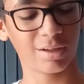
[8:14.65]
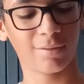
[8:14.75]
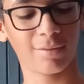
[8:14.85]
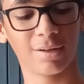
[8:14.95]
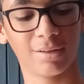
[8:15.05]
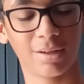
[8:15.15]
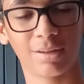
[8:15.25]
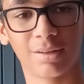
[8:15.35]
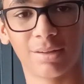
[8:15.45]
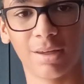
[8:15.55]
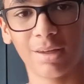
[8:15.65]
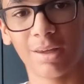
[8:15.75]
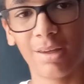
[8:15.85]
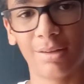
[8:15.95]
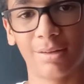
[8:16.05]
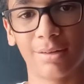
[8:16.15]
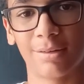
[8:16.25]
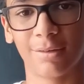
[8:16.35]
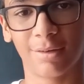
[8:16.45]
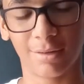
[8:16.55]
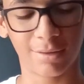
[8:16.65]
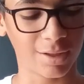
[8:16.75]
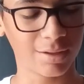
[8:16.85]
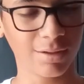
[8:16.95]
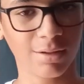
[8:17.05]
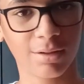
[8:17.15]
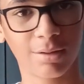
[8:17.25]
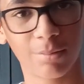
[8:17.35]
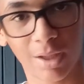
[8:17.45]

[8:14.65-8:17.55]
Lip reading: Now we're going to take this ace right here,